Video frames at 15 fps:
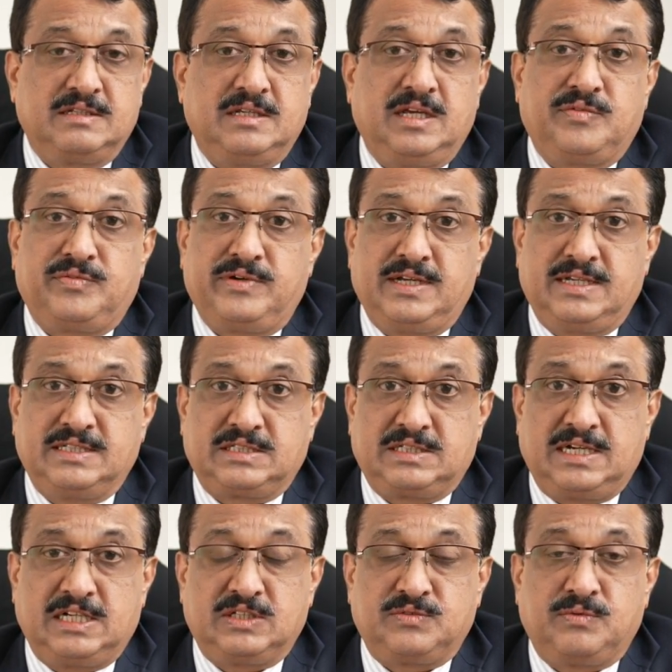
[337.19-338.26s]
FII
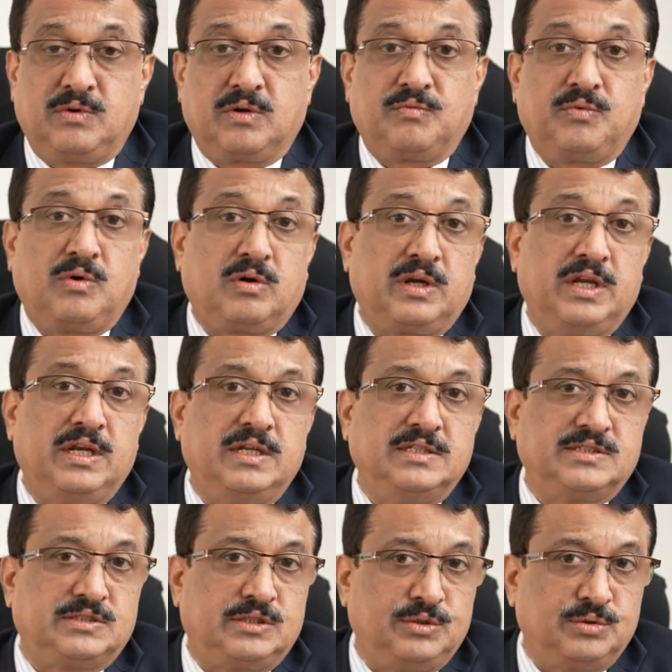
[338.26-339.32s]
stands for Foreign
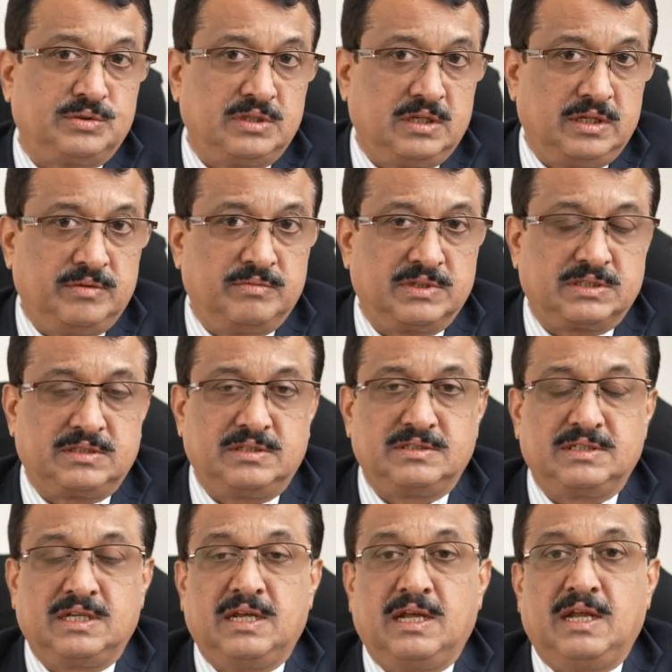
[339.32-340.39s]
Institutional Investors,